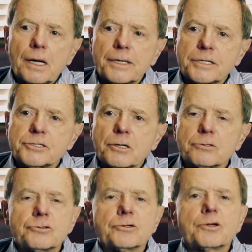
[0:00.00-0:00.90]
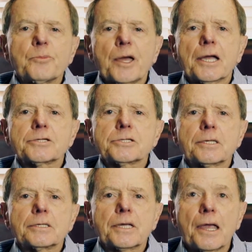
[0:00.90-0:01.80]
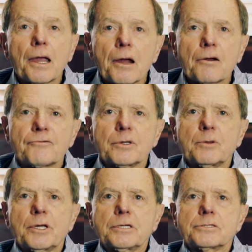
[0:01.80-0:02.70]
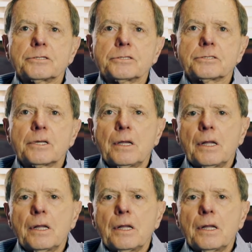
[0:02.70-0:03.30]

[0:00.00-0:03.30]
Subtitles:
that show true compassion and care for the patients.